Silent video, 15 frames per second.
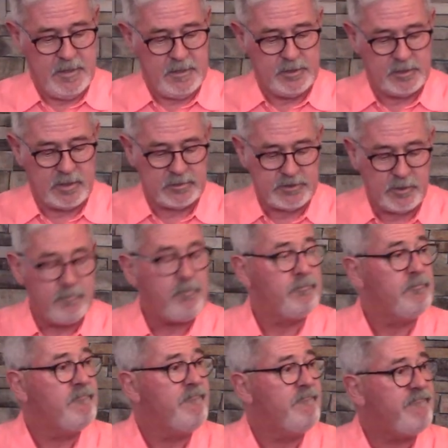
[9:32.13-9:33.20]
You're also
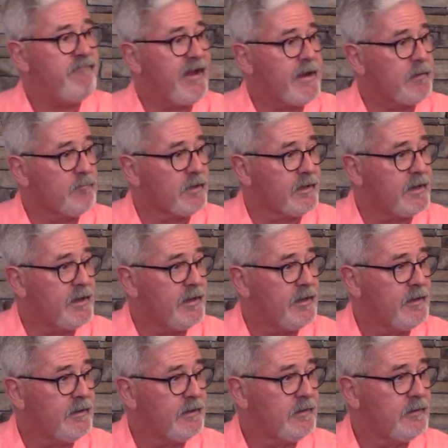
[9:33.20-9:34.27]
family.
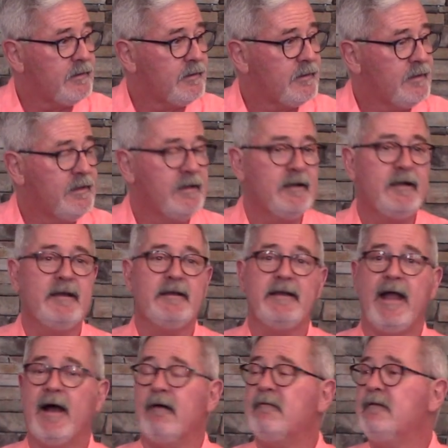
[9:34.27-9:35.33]

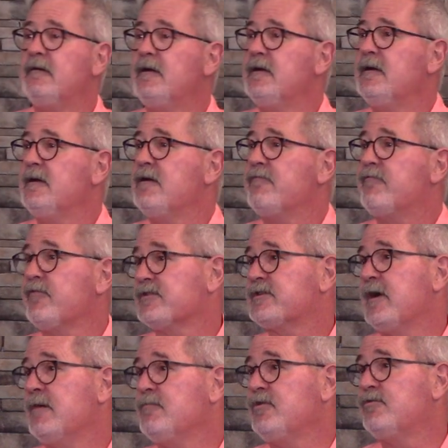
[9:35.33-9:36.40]
Now, for
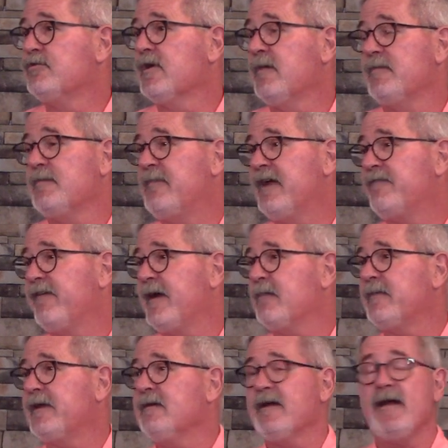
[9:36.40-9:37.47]
some who grew up in a big
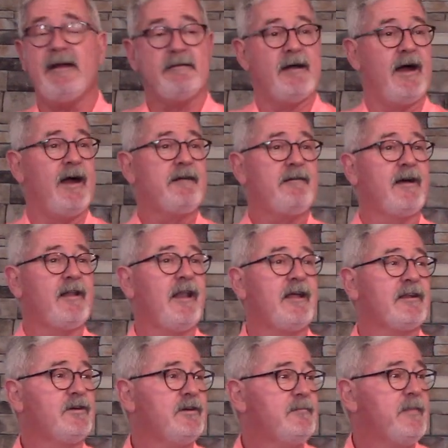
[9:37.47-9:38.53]
family, hey, I've got a lot of good